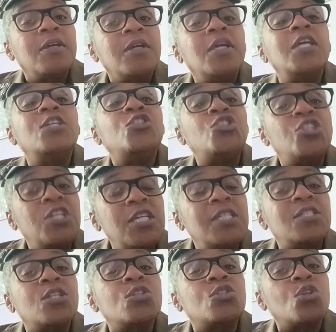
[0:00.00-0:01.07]
in
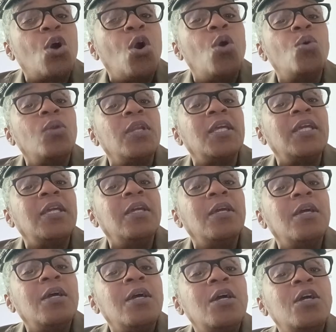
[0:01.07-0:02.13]
Jesus only,
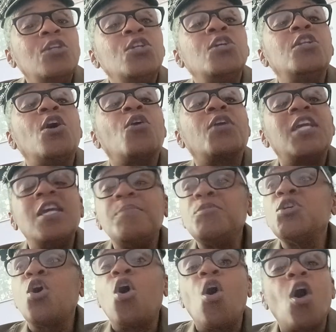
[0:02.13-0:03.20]
you know, keep
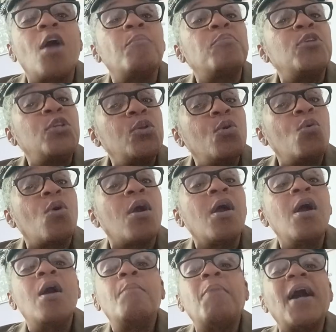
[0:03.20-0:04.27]
your heart pure
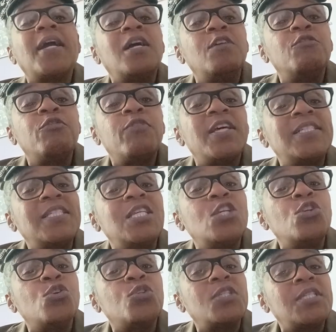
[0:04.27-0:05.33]
by confessing
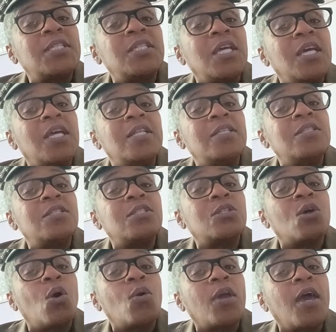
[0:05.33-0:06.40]
your sins,
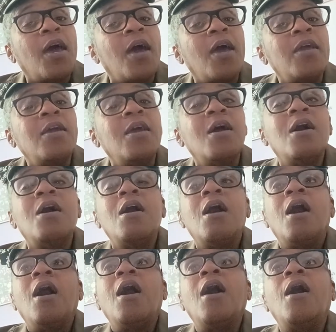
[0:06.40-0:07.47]
okay?
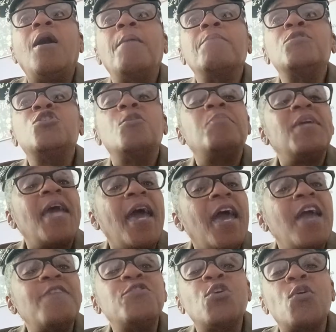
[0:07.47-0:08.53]
Um, your
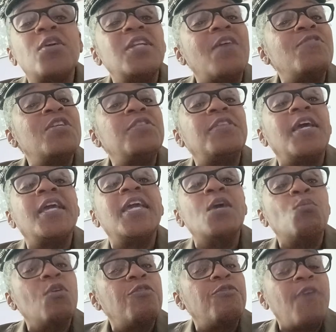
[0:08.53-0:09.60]
behavior and everything, it
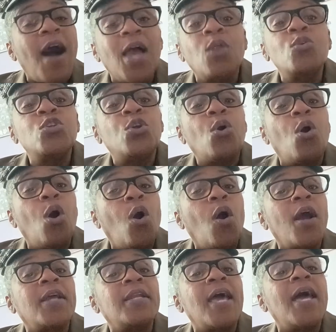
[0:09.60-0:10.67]
will follow your
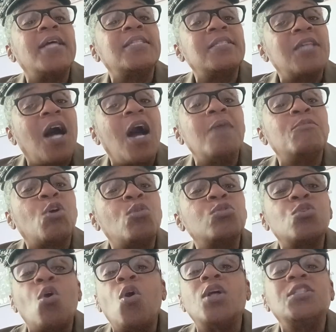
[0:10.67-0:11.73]
heart as time goes
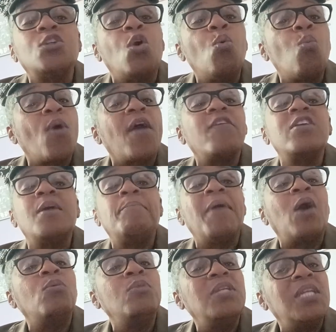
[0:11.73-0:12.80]
on. Don't worry
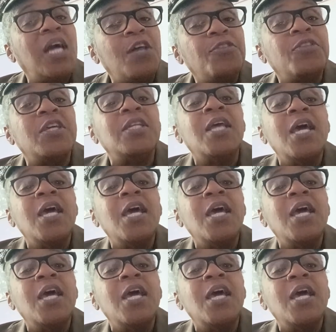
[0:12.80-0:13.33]
about nothing.